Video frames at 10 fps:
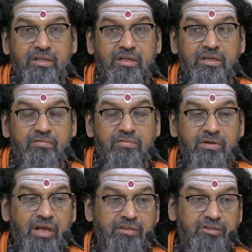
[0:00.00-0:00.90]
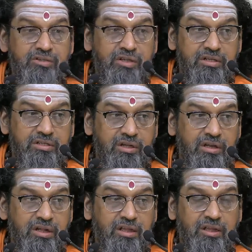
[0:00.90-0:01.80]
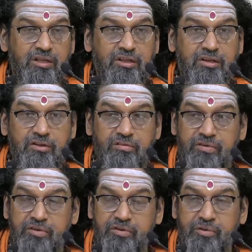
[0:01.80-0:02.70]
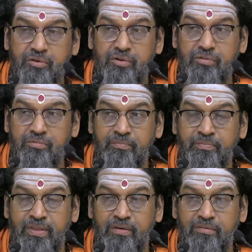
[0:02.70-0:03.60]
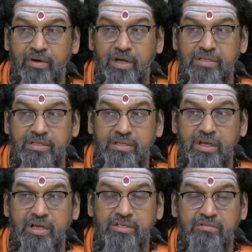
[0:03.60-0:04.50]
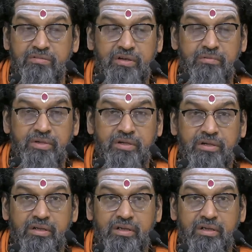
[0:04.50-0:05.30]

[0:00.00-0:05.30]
infrastructure in which your vasanas will be